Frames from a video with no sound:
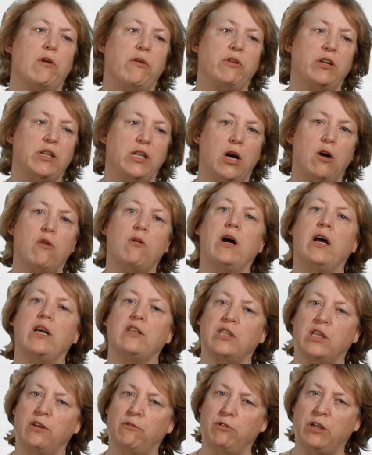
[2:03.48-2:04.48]
where we now
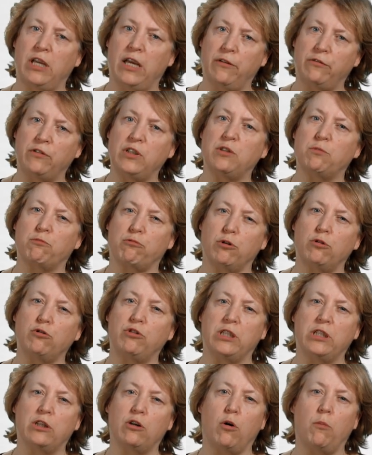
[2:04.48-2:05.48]
ask if we have these
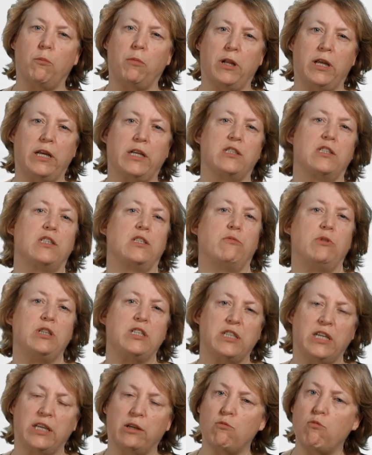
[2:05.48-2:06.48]
protein complexes and we
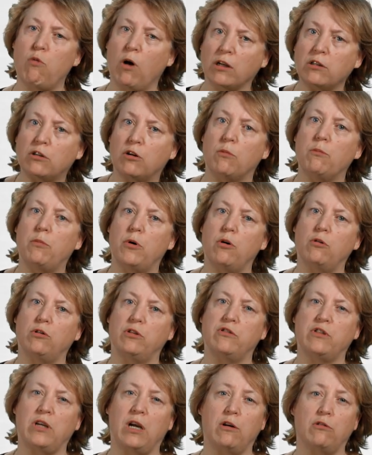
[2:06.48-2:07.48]
take one
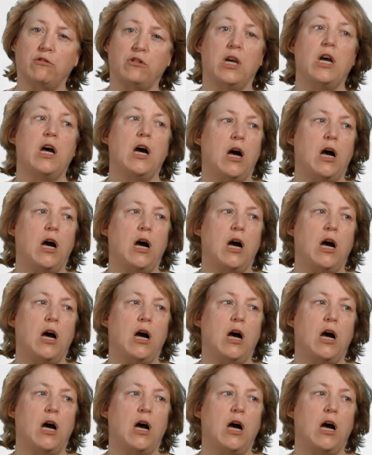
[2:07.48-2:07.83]
component out,